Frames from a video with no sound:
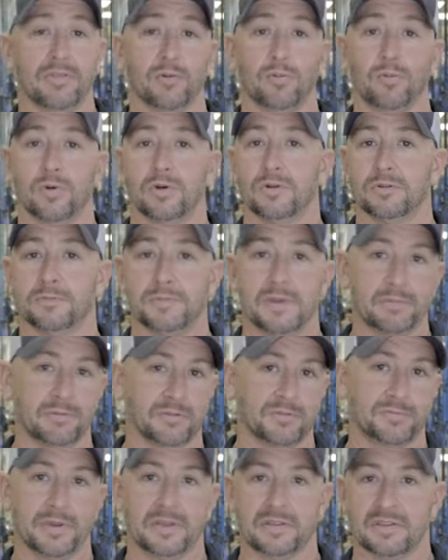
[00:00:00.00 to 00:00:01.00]
the world, people
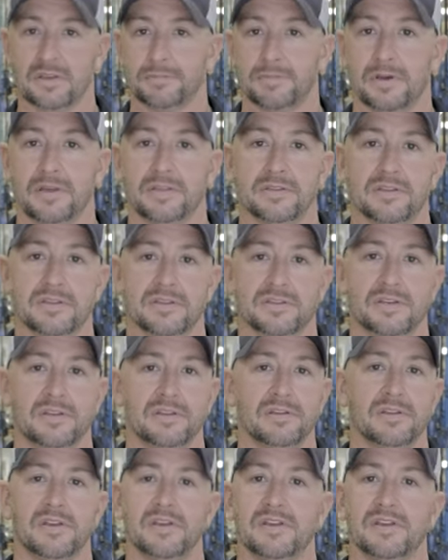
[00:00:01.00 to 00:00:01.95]
have picked up on this, and